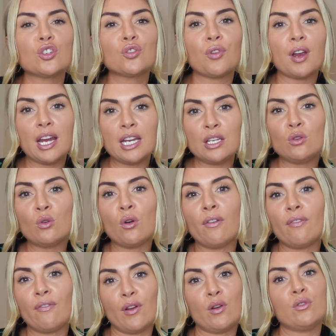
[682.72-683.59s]
train
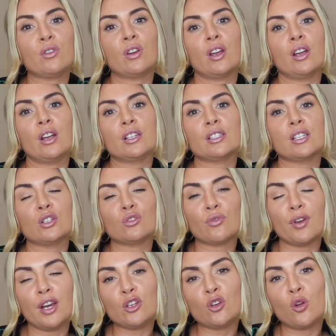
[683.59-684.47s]
your focus and
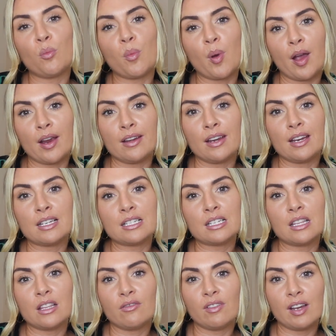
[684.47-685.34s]
train your mind
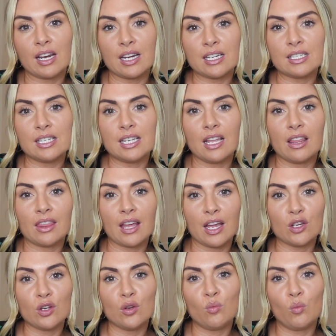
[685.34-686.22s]
into the reality
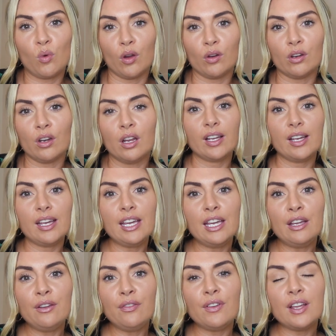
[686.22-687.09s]
that you want.
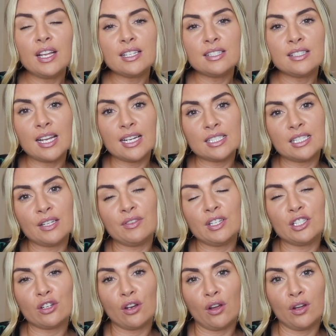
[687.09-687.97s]
If it's
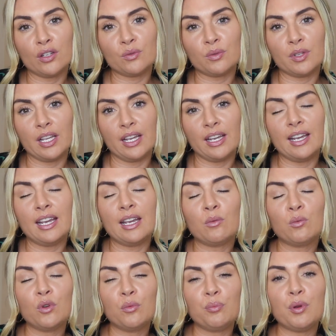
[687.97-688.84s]
negatively charged with it,
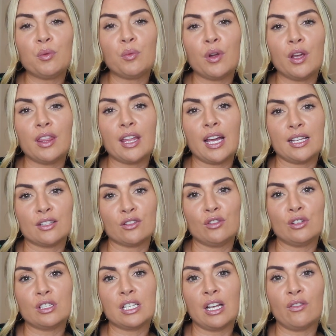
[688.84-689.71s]
it would be worth
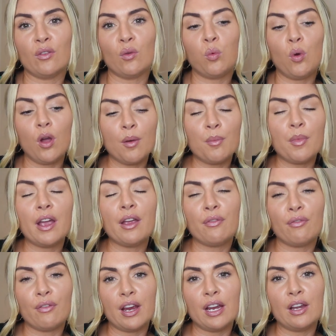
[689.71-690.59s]
asking yourself, what am I
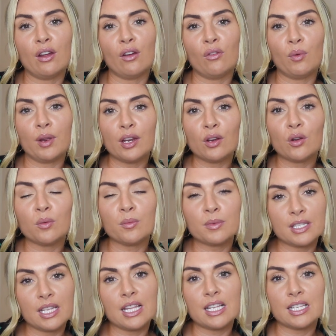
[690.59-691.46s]
afraid of when it
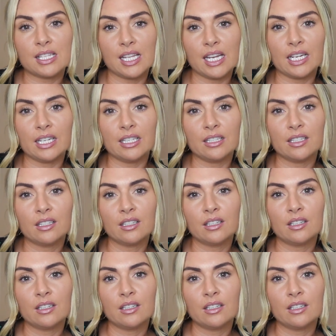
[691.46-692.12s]
comes to this thing?